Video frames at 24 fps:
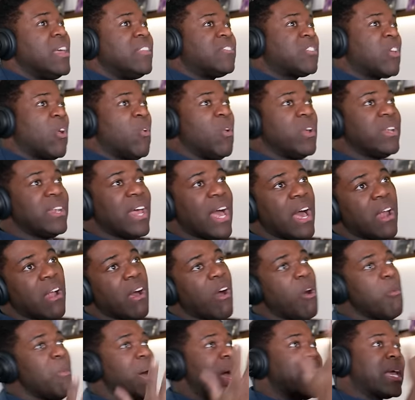It's going
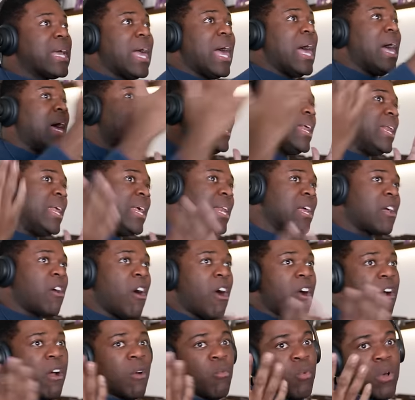down. Oh my God, it hit a
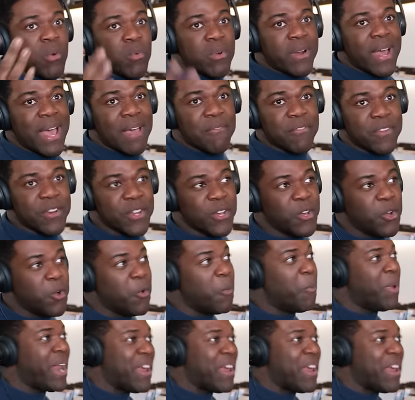car on Woodward Avenue,